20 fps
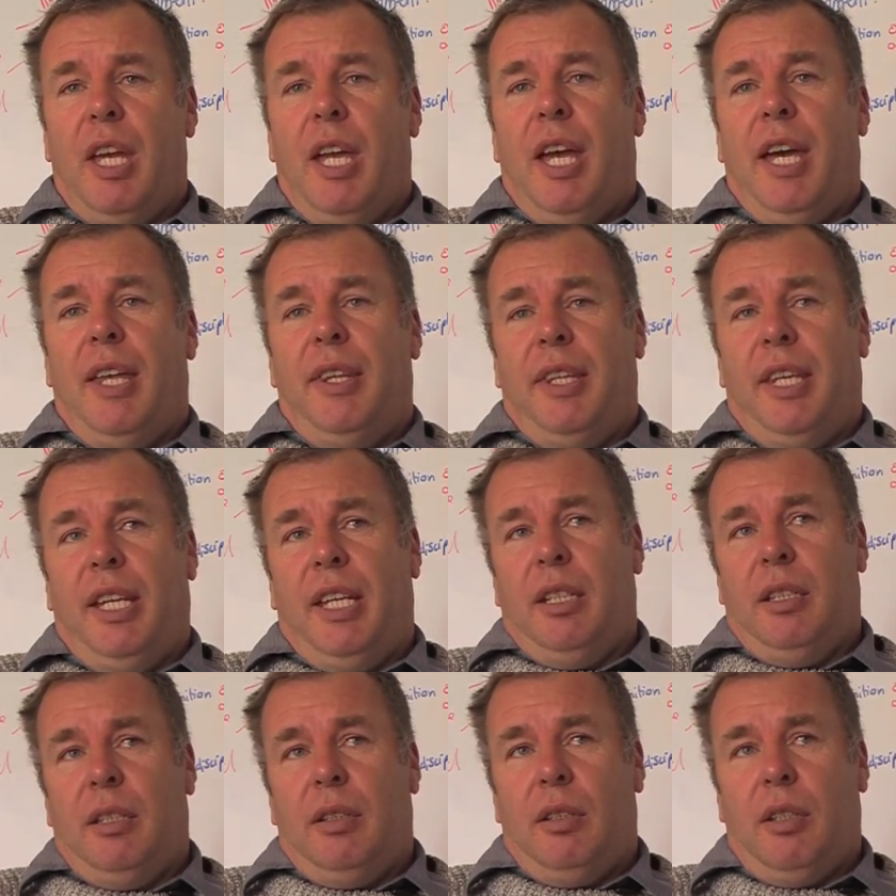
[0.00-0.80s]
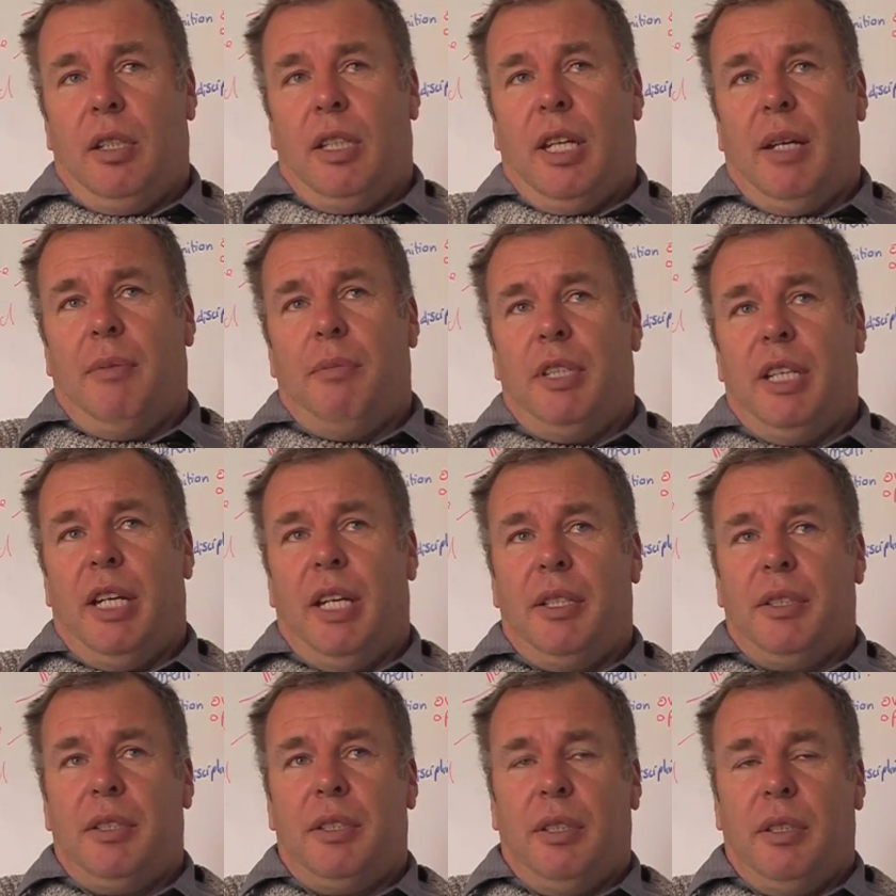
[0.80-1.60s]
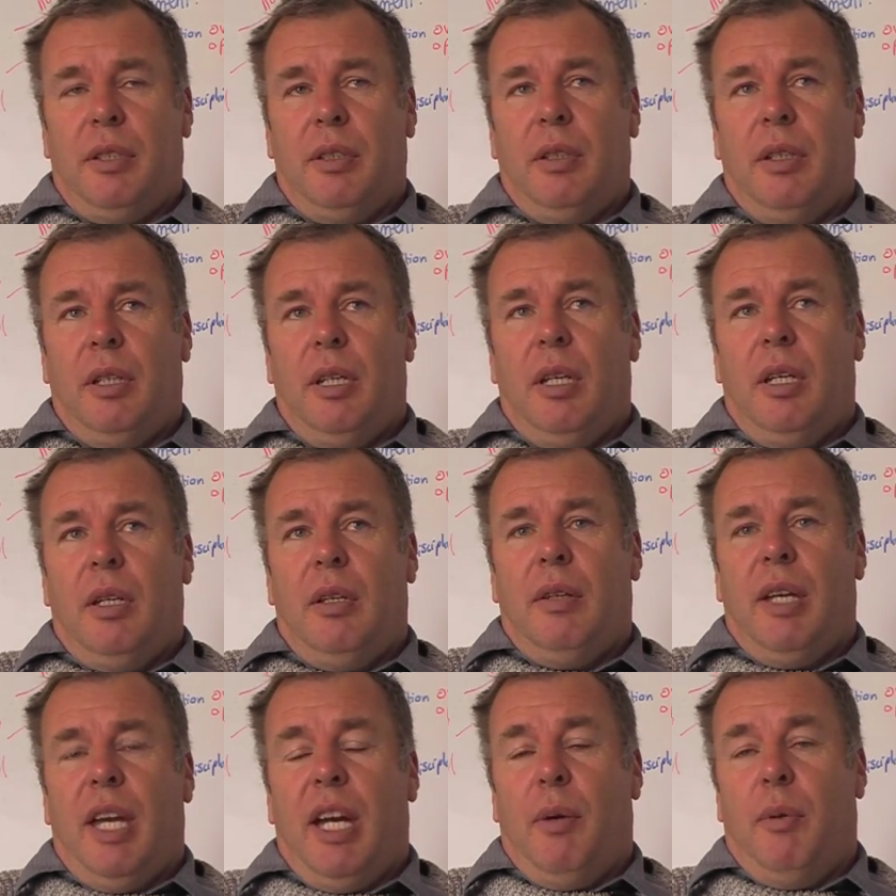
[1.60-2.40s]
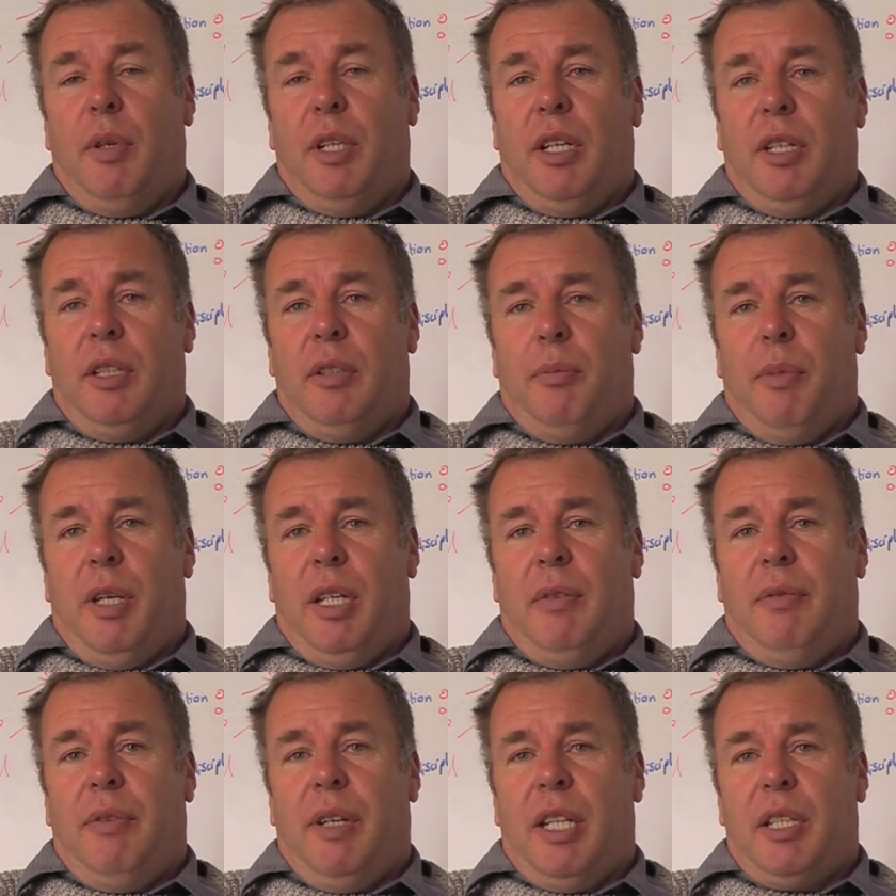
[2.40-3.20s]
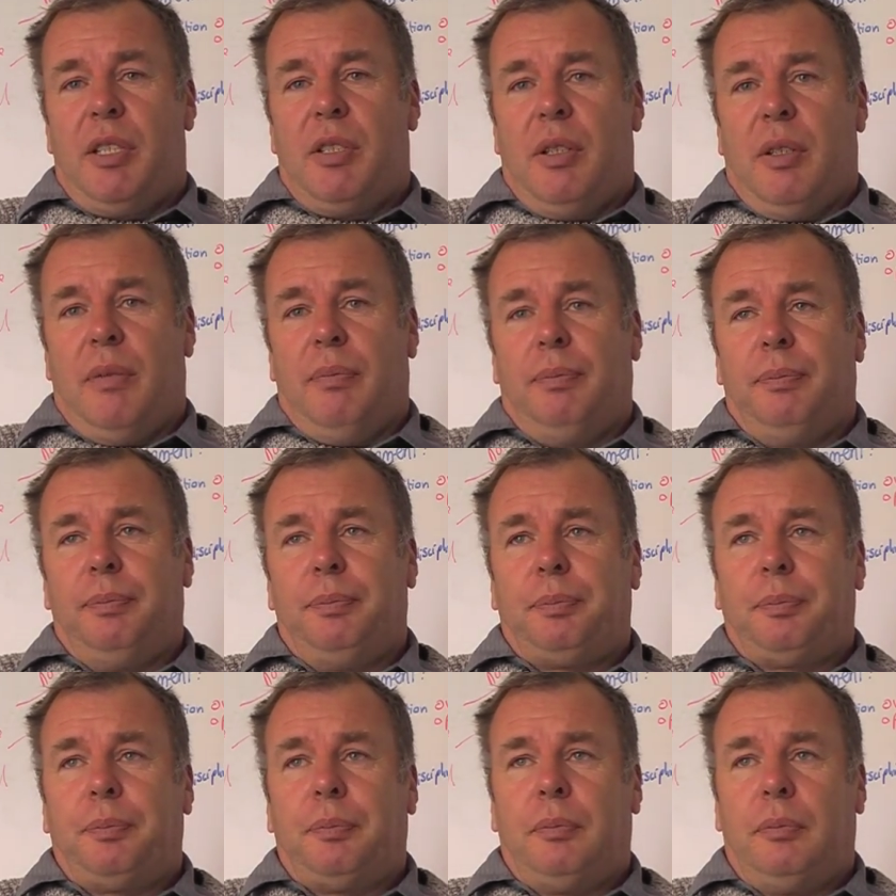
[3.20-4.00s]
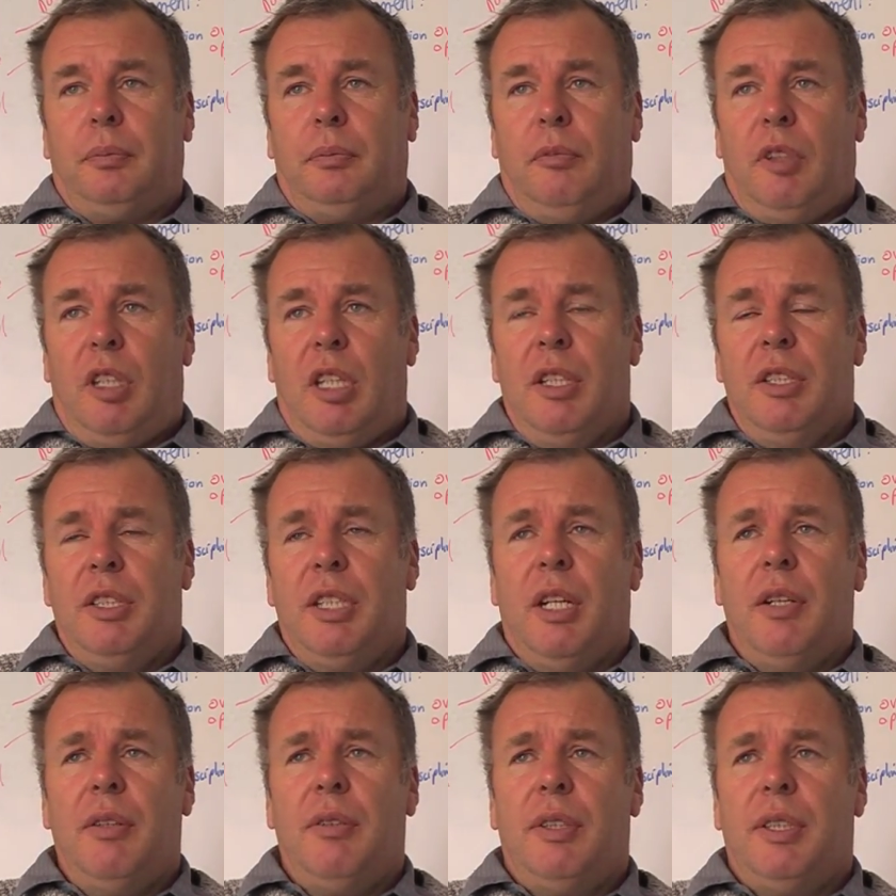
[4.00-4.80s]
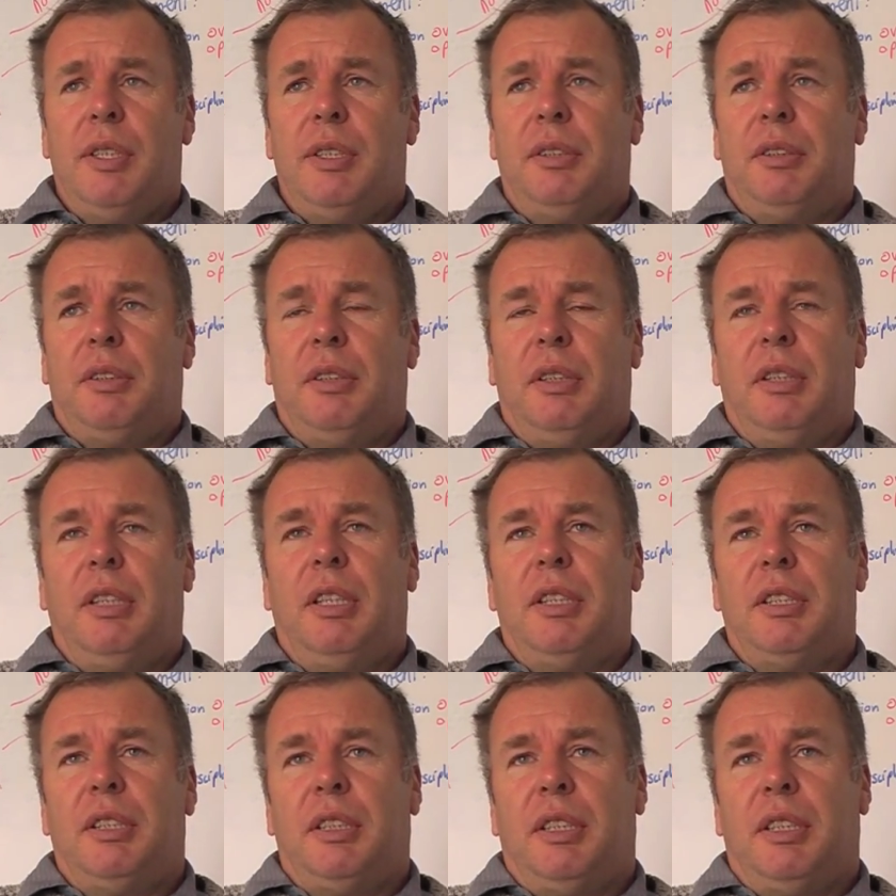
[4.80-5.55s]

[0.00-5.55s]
And then you come down to how we're going to manufacture it. So there's